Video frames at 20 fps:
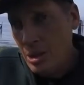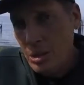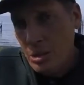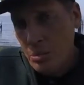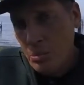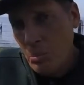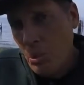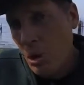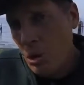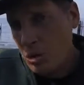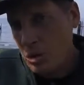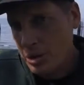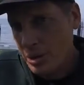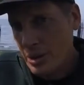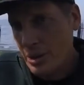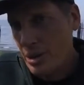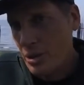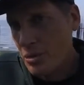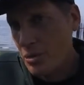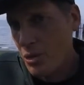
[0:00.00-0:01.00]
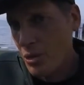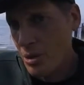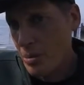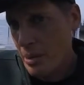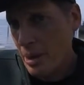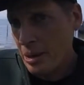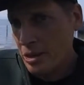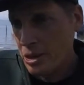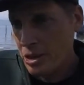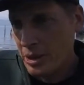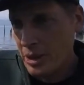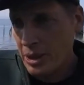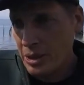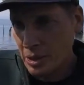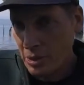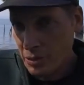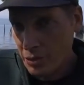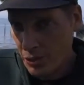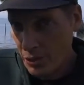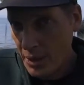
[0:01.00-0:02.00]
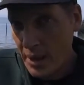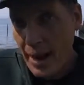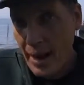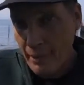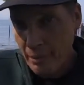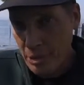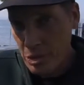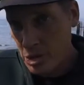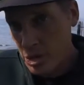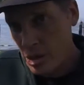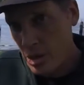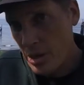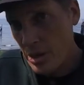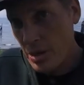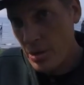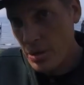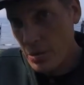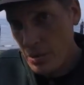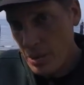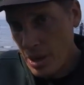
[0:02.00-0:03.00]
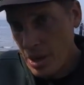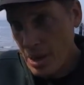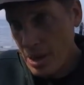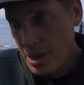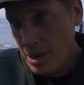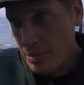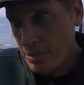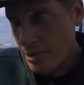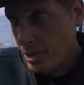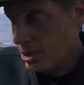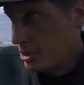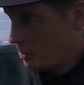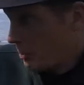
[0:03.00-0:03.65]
mostly a 4-month season for the average Joe. This